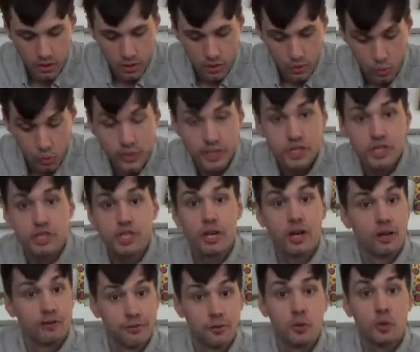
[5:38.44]
Which,
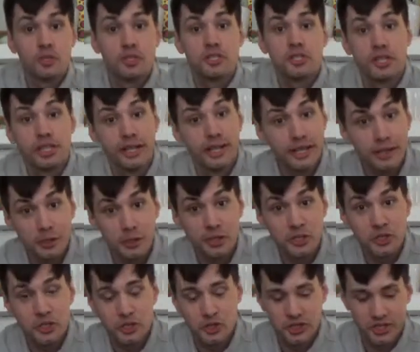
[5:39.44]
of course, in
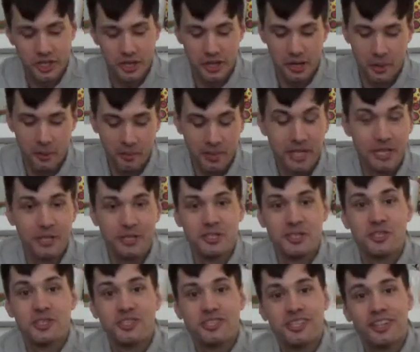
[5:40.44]
English
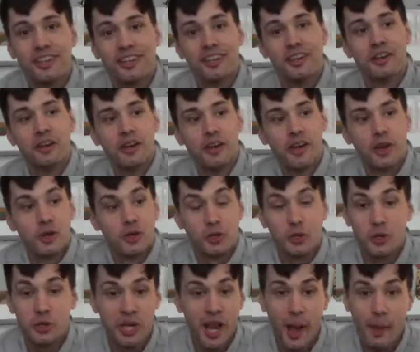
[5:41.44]
means
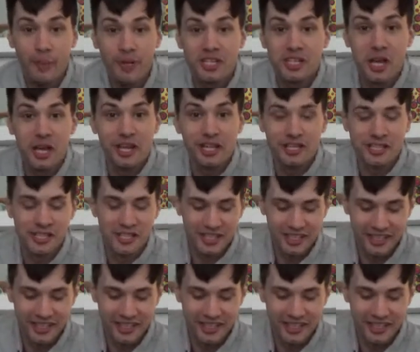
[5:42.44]
good appetite.